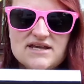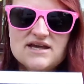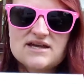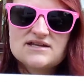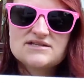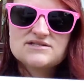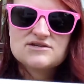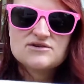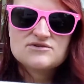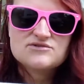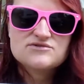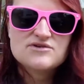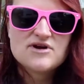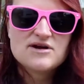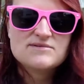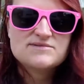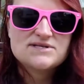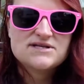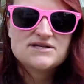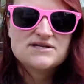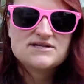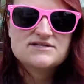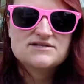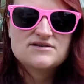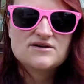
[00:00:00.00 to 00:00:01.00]
kids are trapped
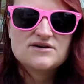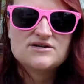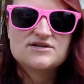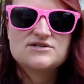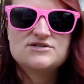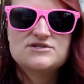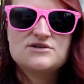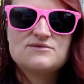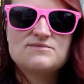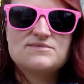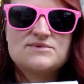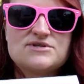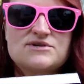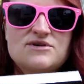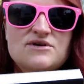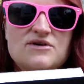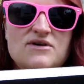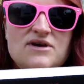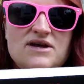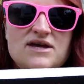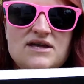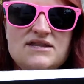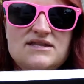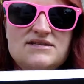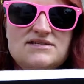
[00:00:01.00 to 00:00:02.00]
inside a
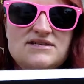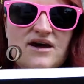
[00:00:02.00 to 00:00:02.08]
superstar in the